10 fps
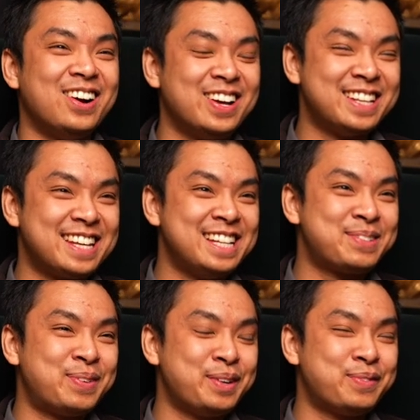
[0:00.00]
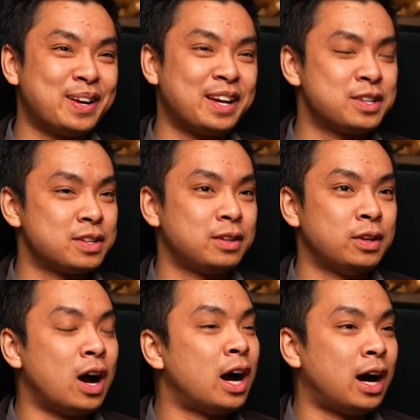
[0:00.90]
no, it's it's pretty funny because
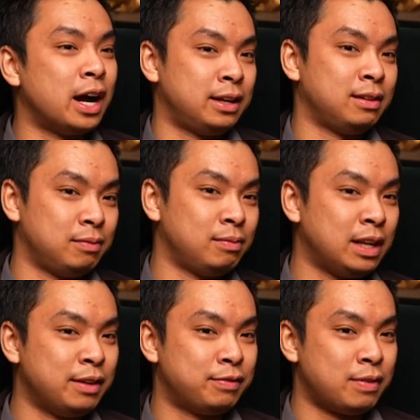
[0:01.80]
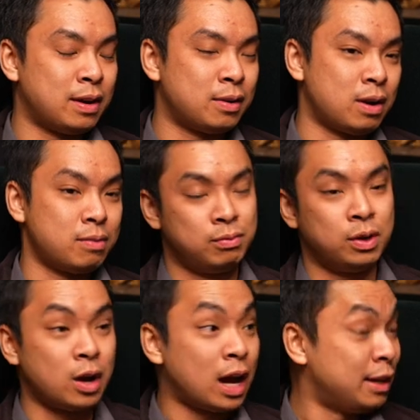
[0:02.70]
you know I, I live
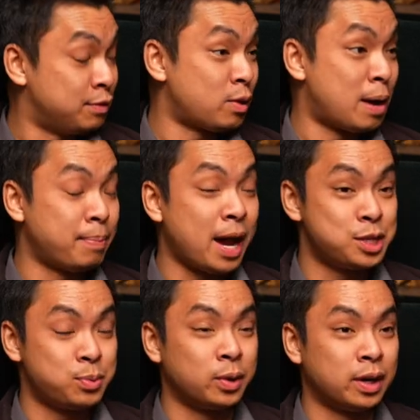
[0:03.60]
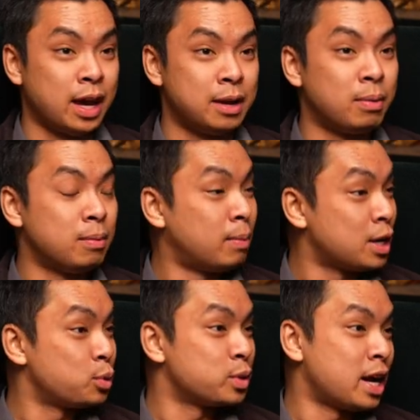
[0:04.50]
you know, I lived around Bayswater and
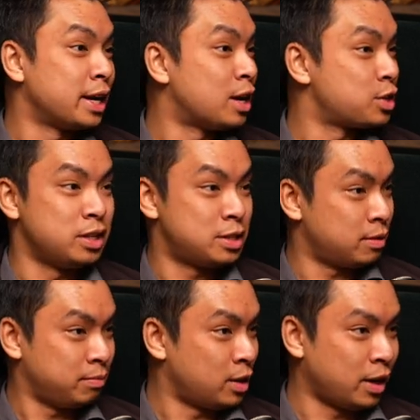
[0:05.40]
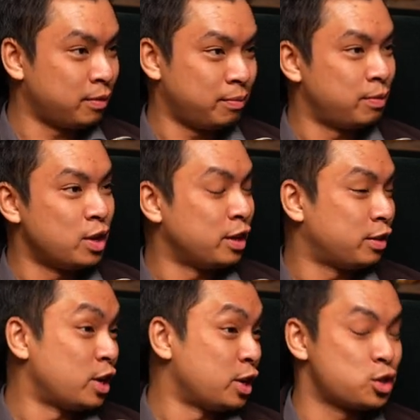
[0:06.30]
my store was Huntingdale. So it's, you know,
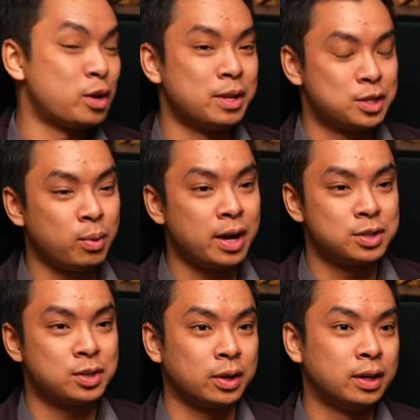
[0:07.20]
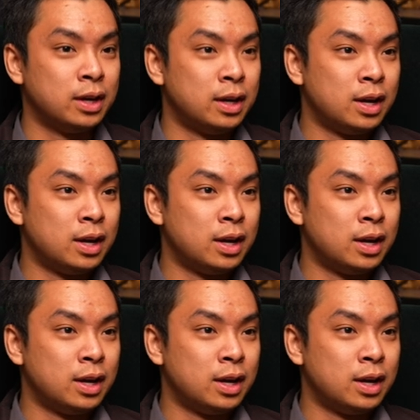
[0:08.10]
30, mm. 30 or so minutes away. So